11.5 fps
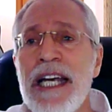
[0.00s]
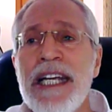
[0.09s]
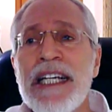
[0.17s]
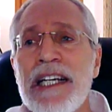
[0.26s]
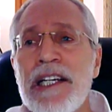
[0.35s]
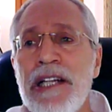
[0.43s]

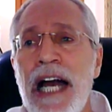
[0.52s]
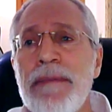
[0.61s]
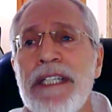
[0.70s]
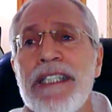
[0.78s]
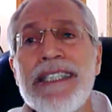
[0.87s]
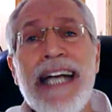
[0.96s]
He can claim
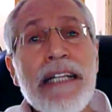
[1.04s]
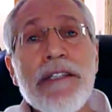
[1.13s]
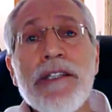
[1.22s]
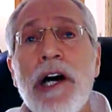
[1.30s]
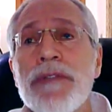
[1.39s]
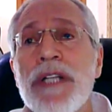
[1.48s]
he did
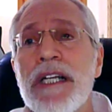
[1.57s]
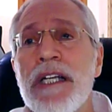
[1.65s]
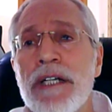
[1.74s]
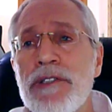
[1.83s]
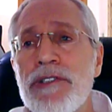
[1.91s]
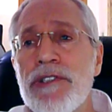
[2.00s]
not know that he
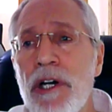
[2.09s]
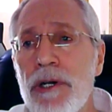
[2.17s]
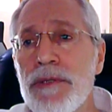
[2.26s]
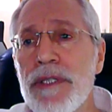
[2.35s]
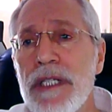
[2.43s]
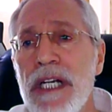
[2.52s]

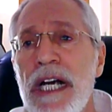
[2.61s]
undersold.